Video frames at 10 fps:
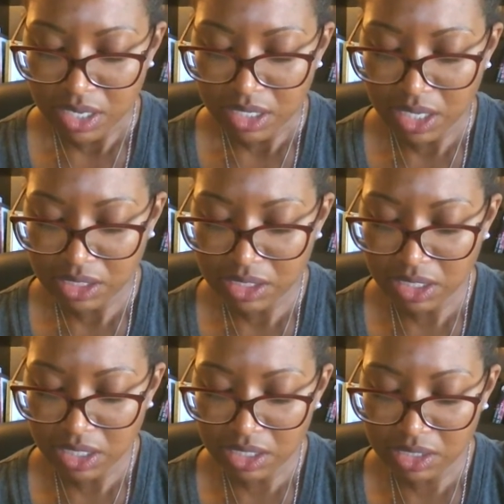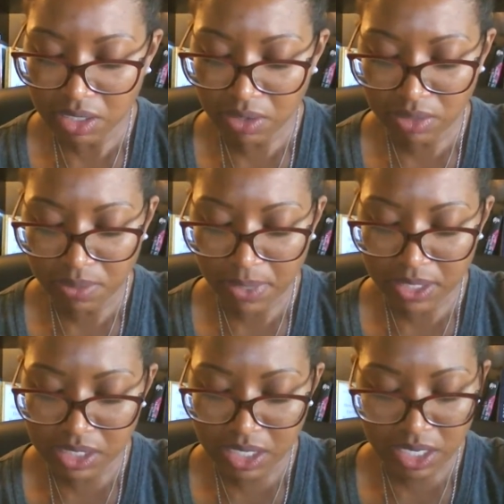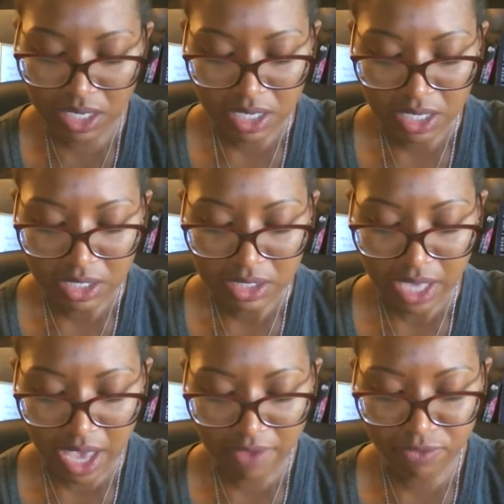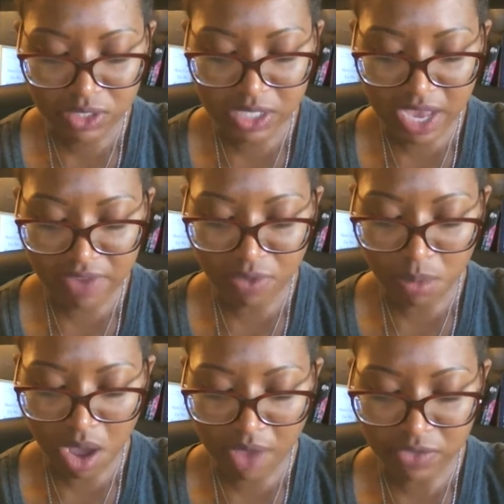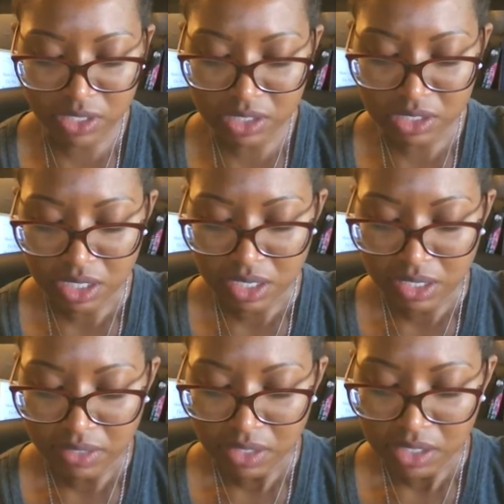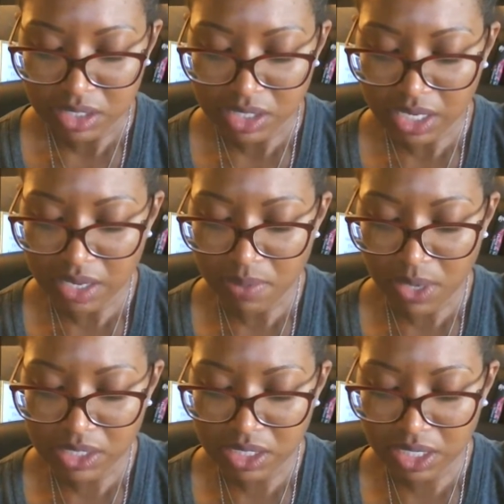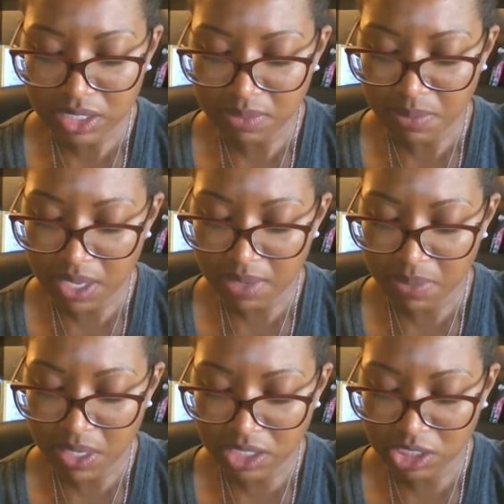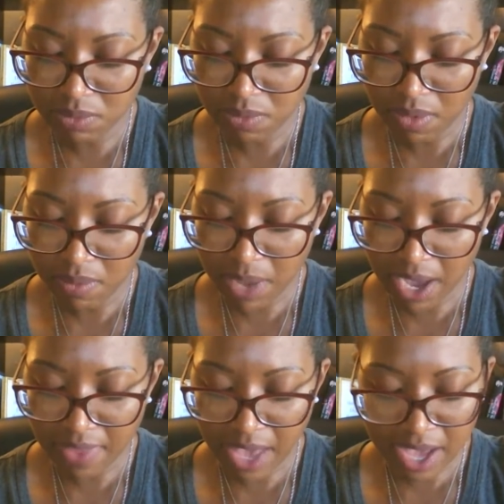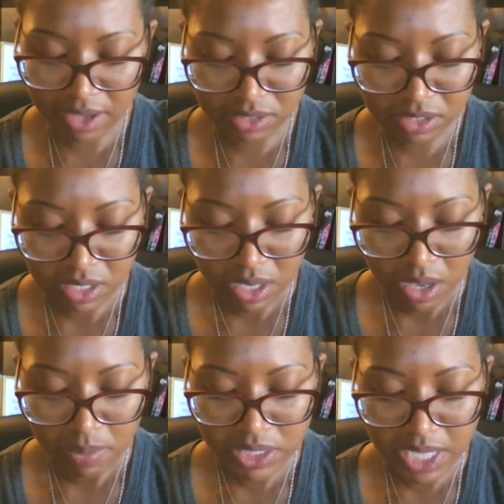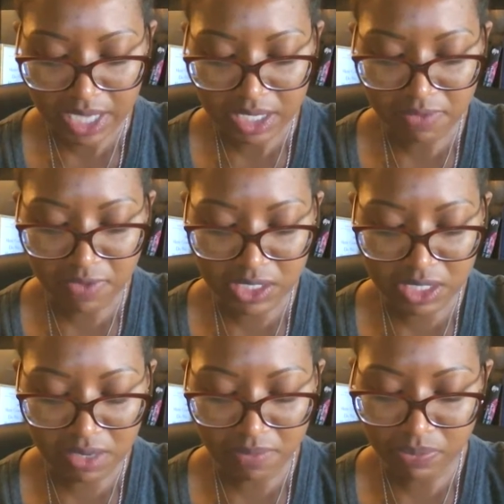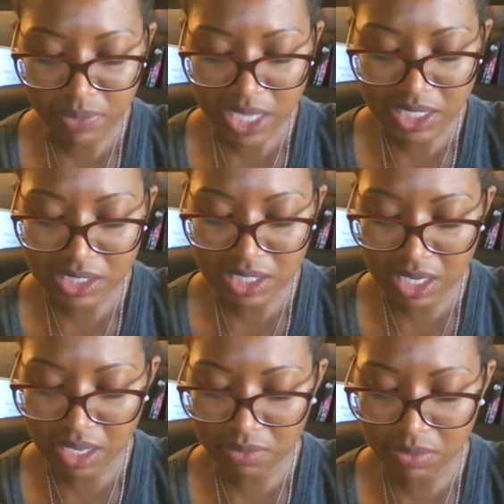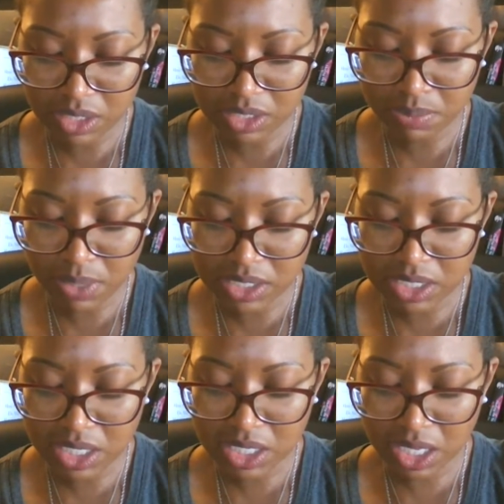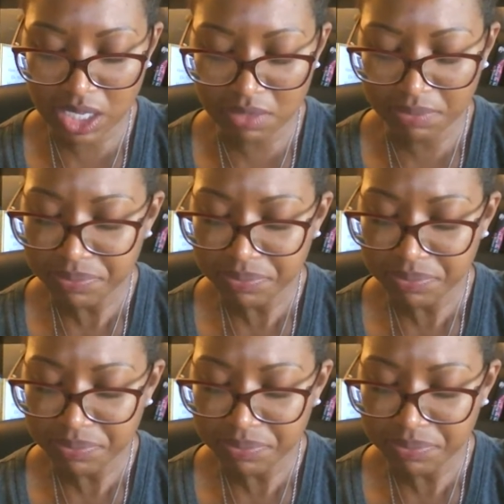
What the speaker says: Nixon is the only president to have resigned from office. The second president to be impeached by the House but not convicted by the Senate was President Clinton.